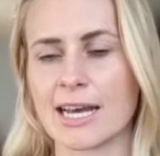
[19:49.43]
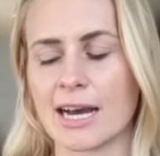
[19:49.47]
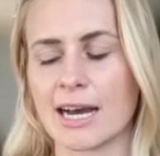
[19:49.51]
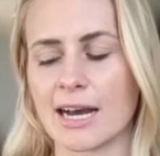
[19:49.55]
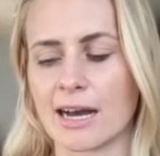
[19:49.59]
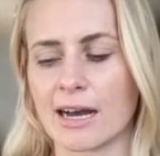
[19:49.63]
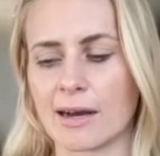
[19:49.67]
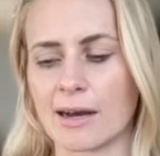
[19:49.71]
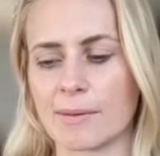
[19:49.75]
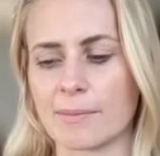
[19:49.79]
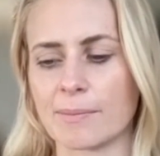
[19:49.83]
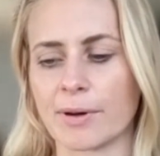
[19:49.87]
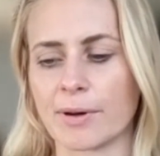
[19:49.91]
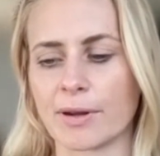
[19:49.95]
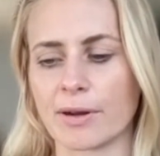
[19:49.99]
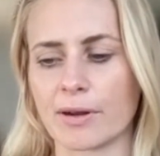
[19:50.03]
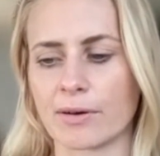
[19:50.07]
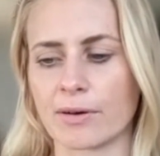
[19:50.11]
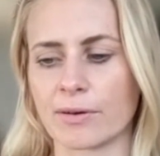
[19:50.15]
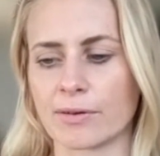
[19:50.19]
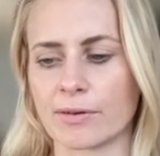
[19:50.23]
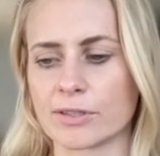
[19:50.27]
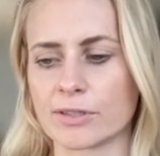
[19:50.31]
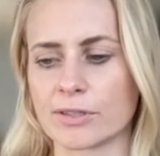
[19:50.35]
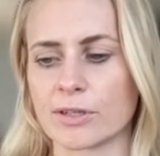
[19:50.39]
but
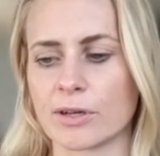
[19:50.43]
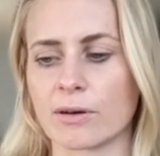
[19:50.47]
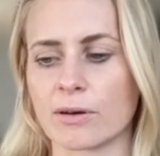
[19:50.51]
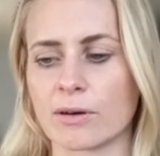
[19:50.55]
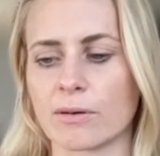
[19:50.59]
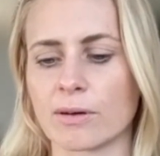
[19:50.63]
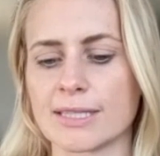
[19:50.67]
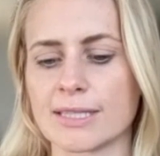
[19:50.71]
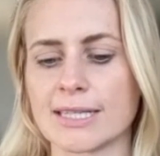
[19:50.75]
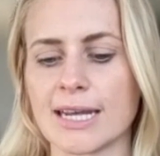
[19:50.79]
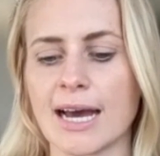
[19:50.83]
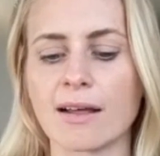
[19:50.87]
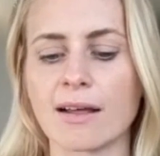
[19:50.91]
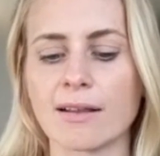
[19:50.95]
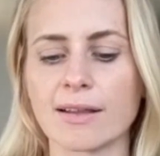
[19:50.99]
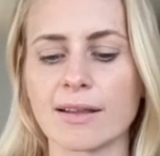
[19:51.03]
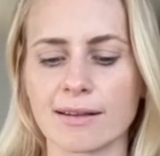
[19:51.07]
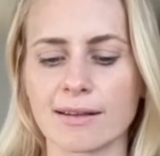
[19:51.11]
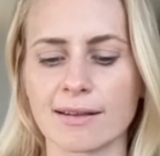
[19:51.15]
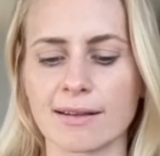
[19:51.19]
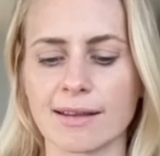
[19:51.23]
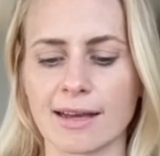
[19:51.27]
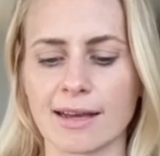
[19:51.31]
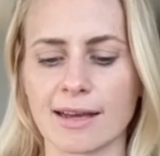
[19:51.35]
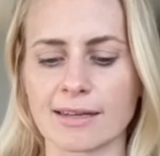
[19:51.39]
also a
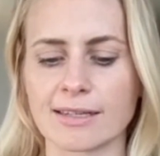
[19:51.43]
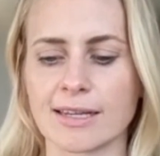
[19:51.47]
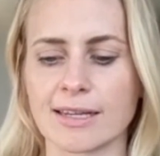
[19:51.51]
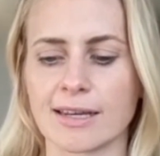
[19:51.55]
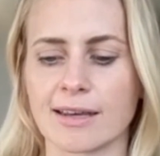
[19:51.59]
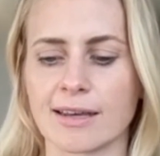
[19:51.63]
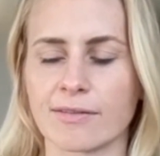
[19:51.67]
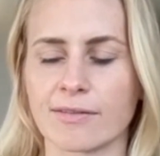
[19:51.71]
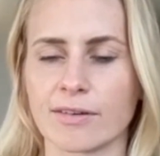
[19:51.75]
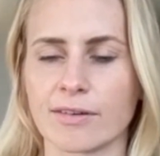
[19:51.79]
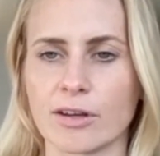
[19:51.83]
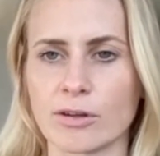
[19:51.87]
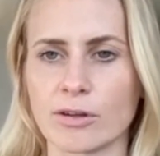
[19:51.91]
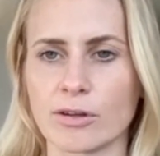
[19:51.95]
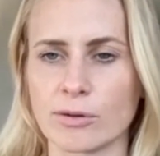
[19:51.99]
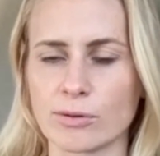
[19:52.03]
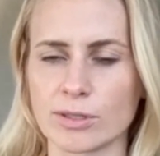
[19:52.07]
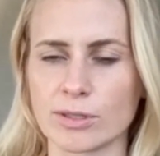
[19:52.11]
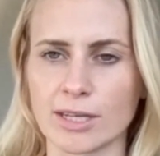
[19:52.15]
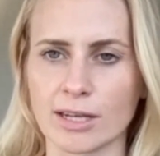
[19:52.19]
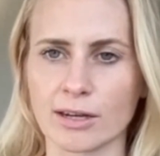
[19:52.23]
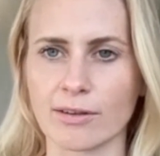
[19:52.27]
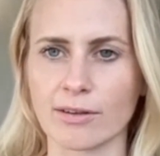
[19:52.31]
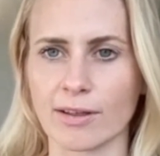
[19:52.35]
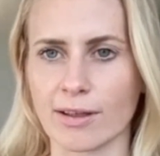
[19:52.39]
talent collective and a
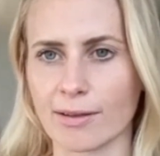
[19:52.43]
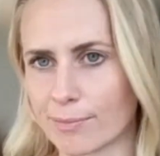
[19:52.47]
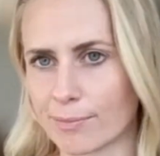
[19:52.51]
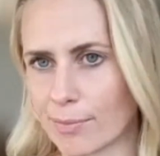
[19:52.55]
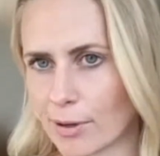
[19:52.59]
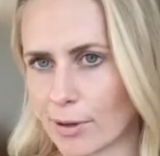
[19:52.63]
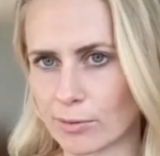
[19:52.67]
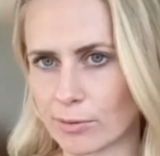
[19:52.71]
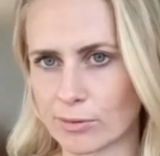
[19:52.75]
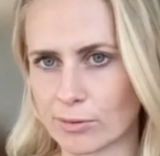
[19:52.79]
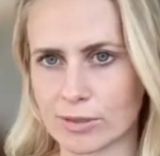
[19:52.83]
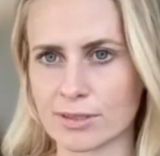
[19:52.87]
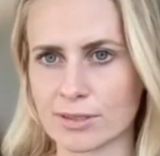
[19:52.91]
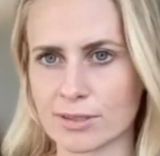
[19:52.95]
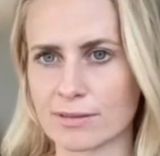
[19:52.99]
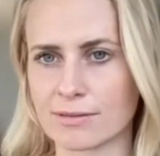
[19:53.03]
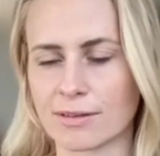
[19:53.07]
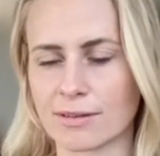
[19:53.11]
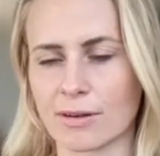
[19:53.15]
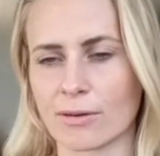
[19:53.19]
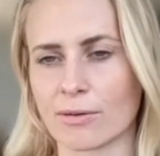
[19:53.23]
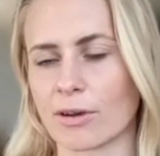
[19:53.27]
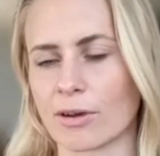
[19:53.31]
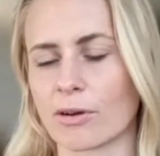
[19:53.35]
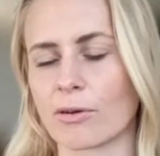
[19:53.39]
newsletter that posts,
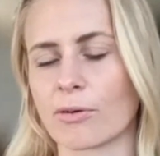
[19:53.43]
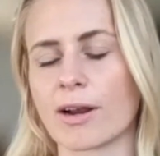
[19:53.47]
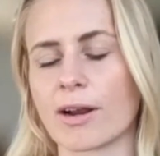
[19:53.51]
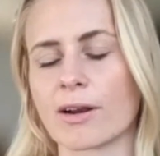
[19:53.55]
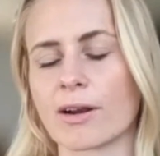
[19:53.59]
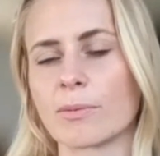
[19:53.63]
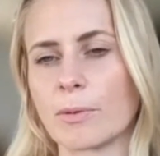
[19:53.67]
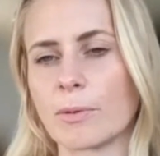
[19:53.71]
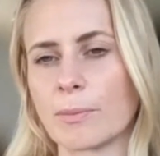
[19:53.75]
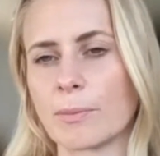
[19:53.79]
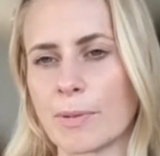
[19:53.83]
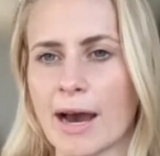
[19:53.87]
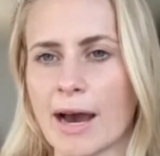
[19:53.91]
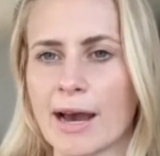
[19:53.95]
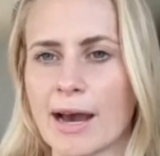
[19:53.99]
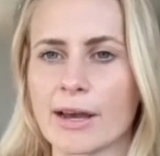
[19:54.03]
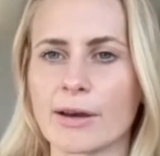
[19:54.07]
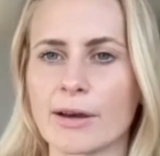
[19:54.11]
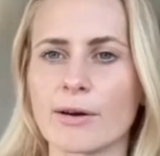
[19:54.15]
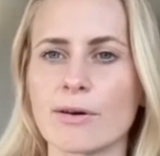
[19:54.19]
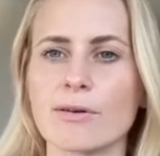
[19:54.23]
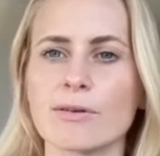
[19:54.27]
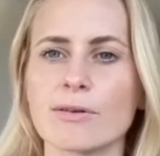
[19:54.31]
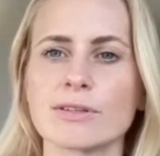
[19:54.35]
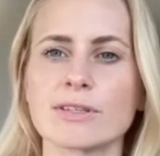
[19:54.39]
incredible
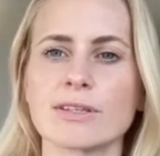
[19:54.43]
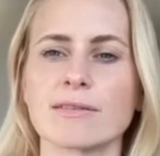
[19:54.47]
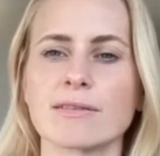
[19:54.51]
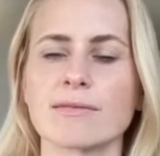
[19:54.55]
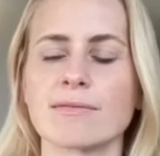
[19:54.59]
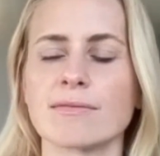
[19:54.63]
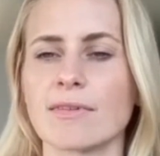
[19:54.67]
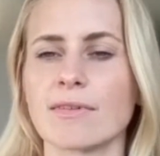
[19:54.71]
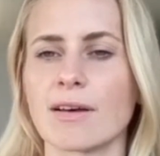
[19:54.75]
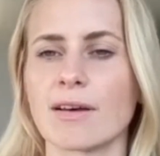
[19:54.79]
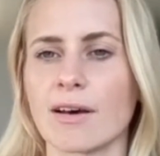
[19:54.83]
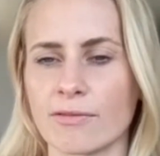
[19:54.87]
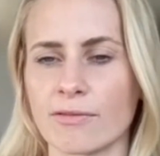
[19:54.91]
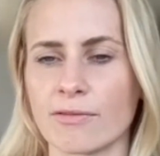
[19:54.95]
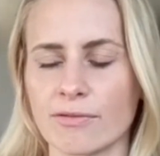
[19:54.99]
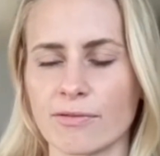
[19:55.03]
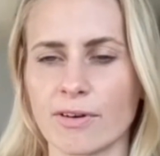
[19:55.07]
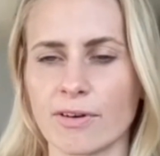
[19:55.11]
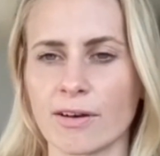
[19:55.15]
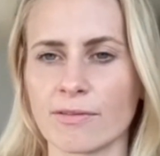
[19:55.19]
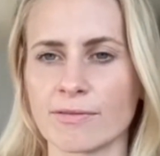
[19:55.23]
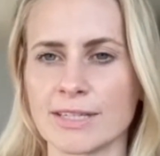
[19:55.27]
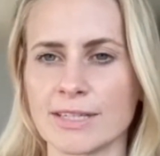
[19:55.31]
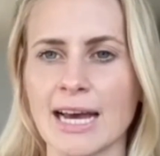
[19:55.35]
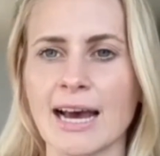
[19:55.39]
bios and
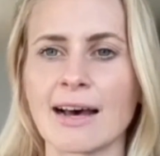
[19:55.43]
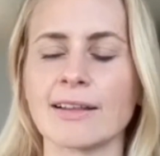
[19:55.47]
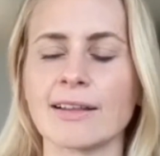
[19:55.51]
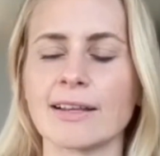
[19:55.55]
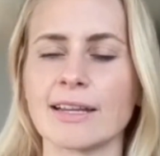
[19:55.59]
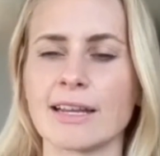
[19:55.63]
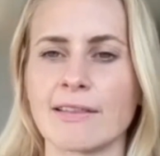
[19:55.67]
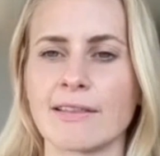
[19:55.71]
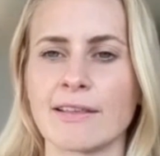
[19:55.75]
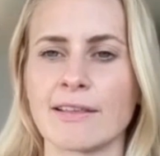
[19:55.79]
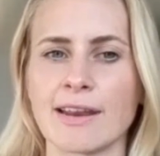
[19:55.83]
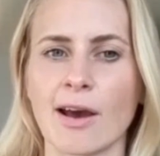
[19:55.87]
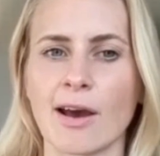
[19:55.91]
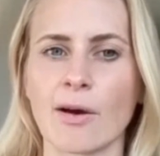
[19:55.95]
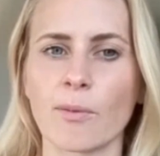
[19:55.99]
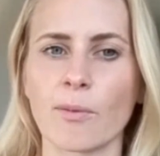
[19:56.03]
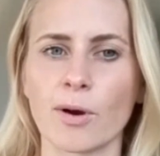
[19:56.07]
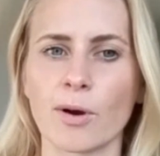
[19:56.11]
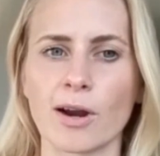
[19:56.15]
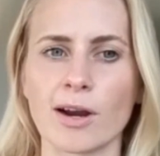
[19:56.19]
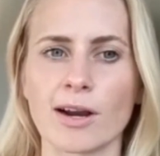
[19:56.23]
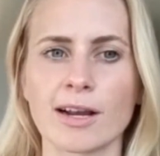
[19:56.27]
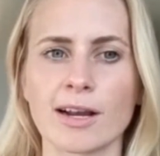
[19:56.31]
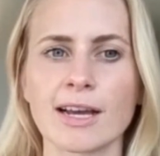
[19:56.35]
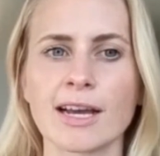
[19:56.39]
of talent in the
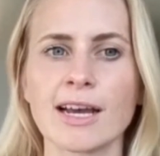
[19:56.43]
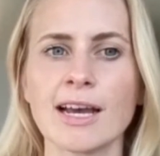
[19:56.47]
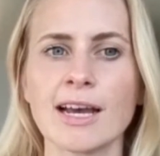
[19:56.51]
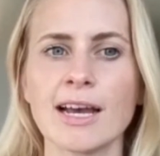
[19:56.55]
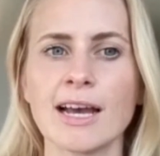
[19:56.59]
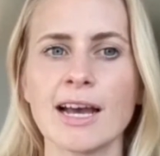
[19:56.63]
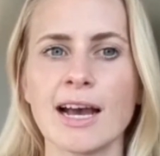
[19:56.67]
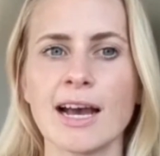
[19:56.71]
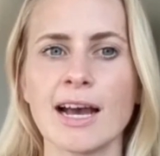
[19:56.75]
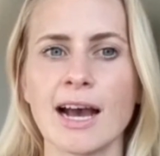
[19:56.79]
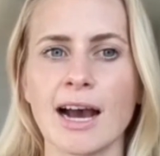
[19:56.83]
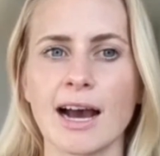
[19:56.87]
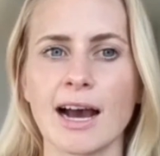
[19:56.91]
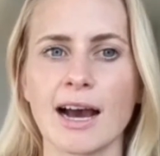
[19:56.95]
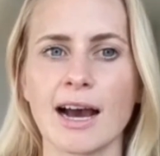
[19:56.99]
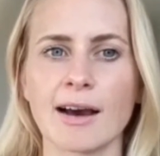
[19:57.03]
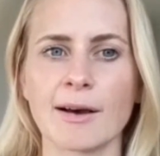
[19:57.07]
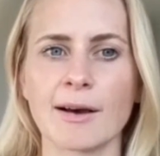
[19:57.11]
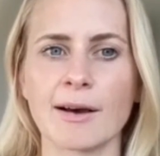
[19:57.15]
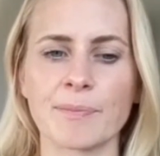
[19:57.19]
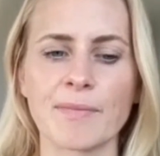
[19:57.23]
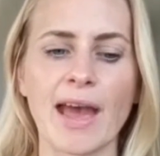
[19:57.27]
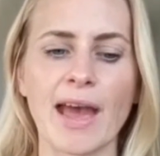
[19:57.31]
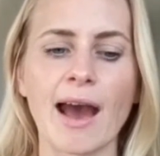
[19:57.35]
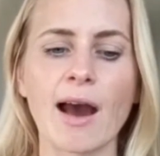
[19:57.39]
network.
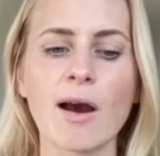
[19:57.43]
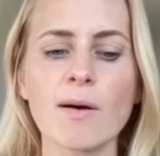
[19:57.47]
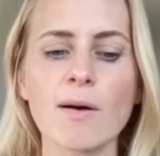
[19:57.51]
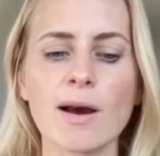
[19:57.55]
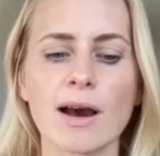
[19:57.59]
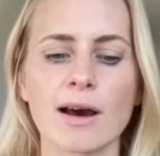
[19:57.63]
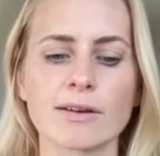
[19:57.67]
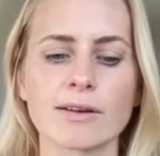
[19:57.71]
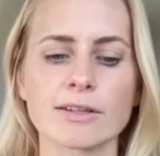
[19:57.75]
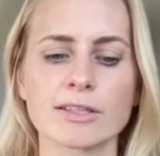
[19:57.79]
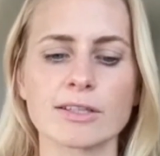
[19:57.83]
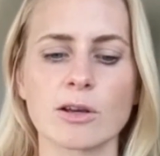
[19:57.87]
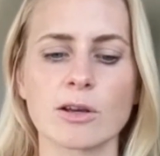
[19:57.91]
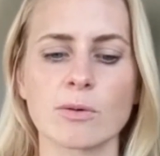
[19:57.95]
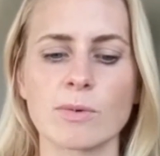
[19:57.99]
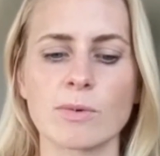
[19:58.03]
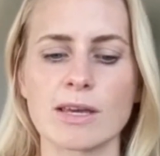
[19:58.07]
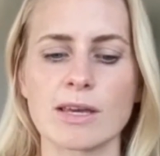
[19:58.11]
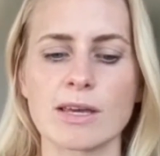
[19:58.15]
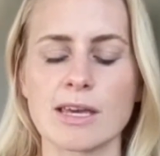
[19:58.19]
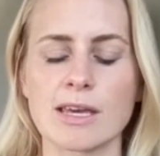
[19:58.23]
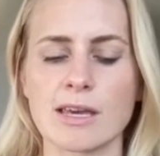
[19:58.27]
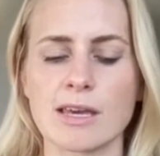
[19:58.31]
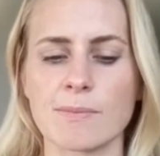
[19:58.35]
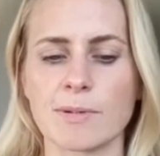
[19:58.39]
How else can
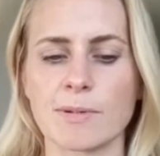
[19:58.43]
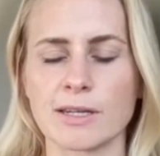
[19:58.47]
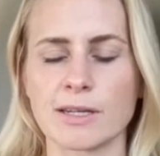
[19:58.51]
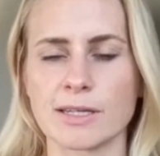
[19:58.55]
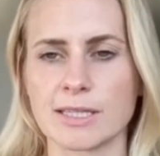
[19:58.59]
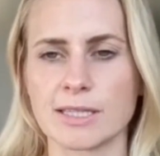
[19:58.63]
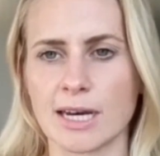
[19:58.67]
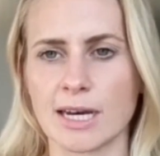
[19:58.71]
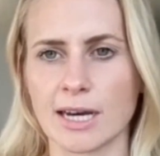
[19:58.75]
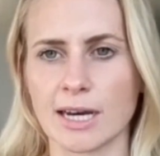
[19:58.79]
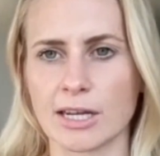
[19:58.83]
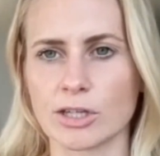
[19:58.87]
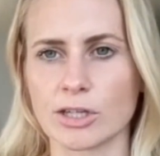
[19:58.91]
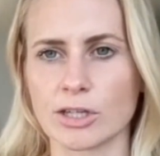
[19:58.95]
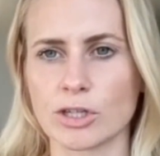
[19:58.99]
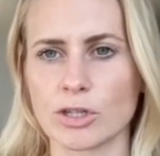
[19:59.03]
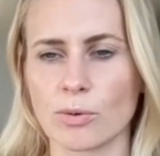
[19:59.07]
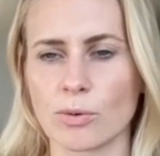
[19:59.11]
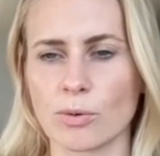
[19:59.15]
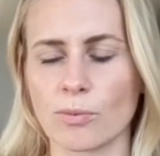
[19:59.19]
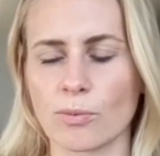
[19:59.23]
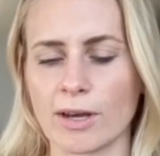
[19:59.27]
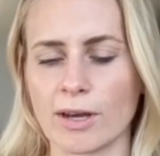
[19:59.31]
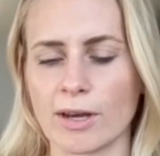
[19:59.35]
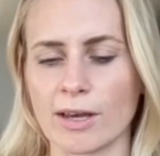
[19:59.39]
we keep in touch
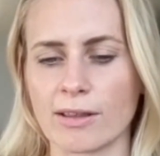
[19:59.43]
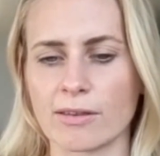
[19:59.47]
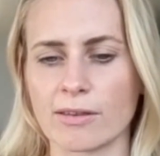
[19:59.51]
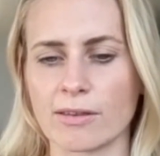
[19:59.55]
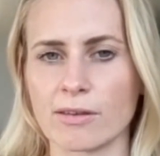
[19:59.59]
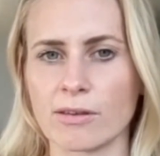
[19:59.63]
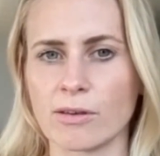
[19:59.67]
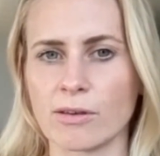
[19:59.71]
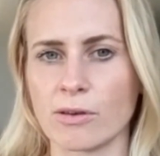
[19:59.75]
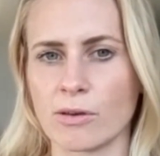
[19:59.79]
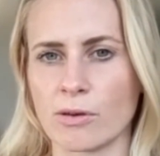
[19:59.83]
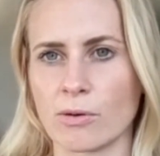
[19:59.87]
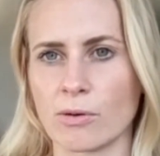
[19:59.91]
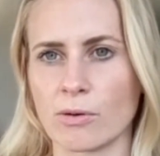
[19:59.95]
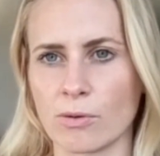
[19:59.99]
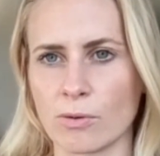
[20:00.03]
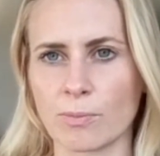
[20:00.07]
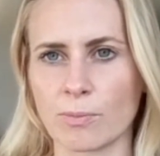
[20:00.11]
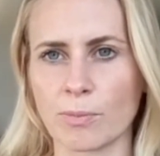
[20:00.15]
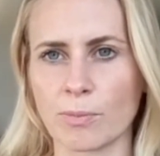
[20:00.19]
with you